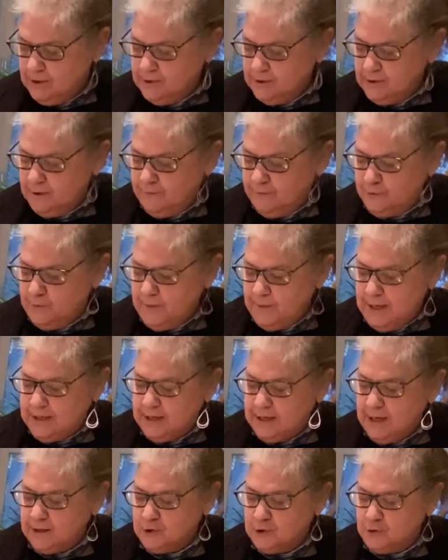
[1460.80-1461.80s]
So if you make
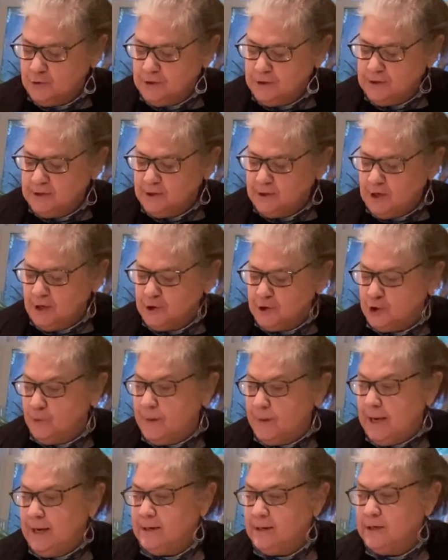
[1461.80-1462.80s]
extras, not so
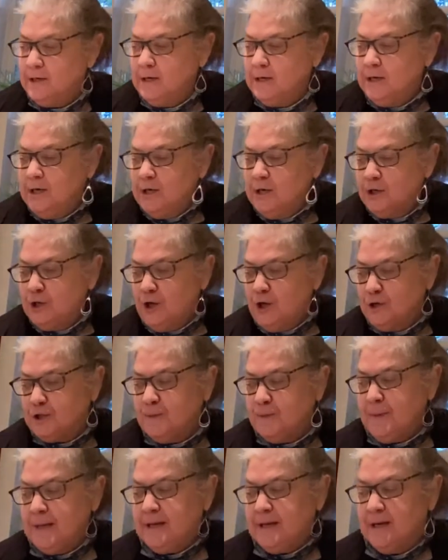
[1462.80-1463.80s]
bad. You can
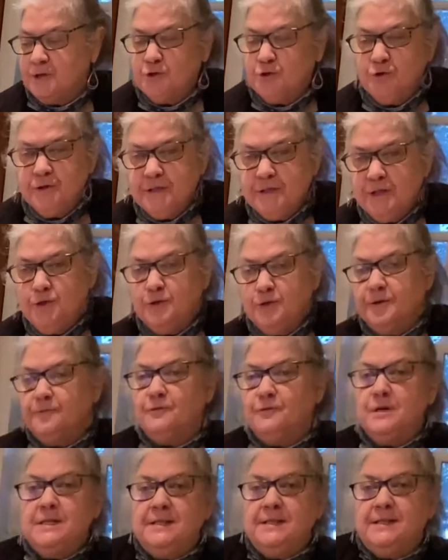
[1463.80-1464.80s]
also make extras and you can
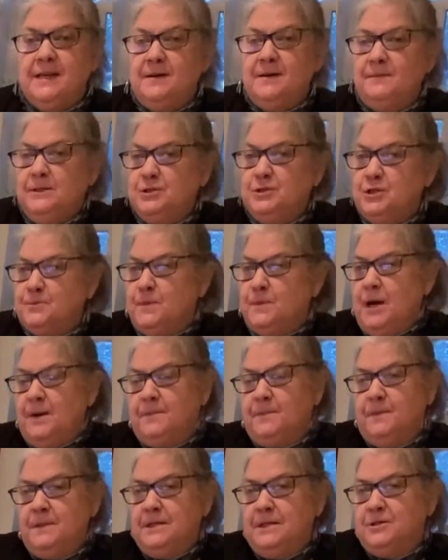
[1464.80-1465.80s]
freeze them and just
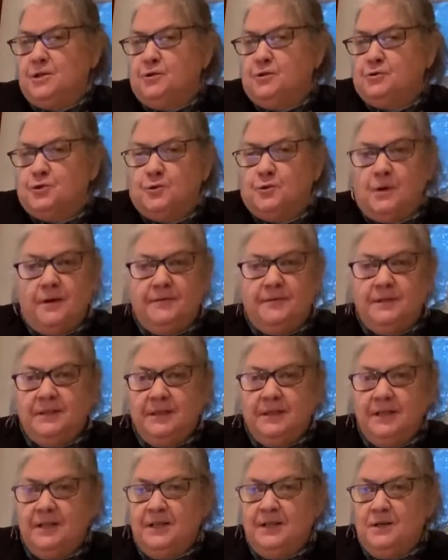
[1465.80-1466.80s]
pop them in the toaster oven,
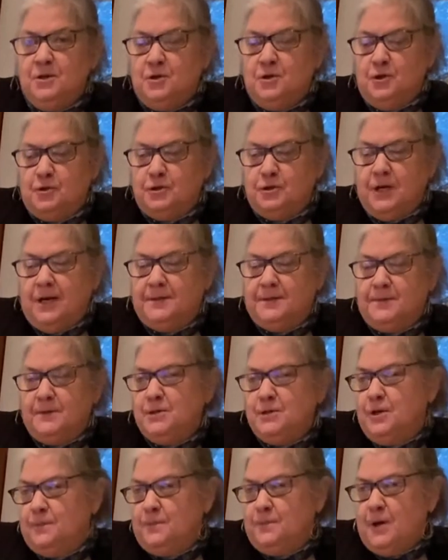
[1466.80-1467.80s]
or
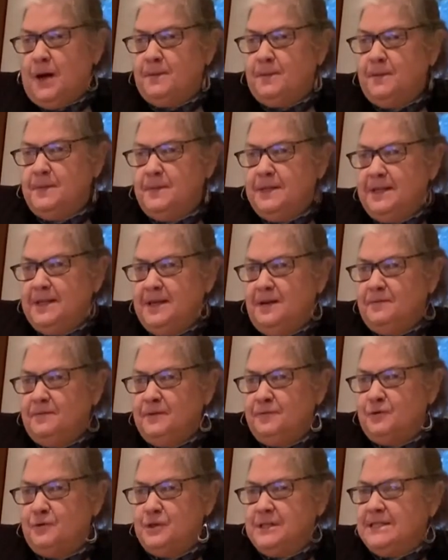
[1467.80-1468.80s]
pop them in the
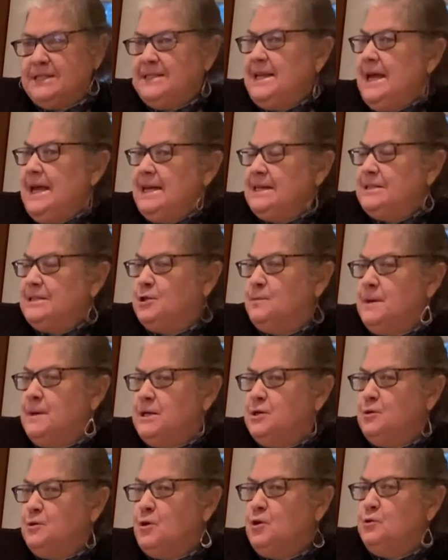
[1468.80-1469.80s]
oven for a snack. So make
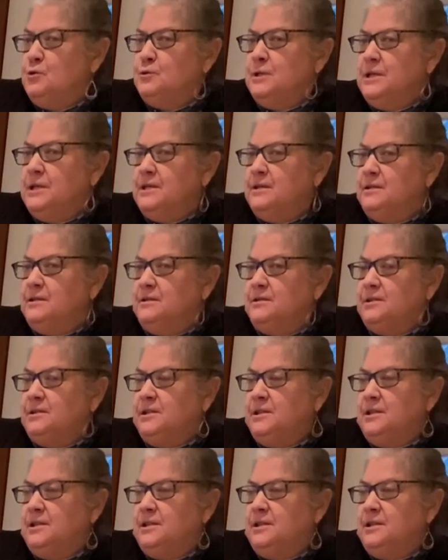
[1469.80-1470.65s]
your own little,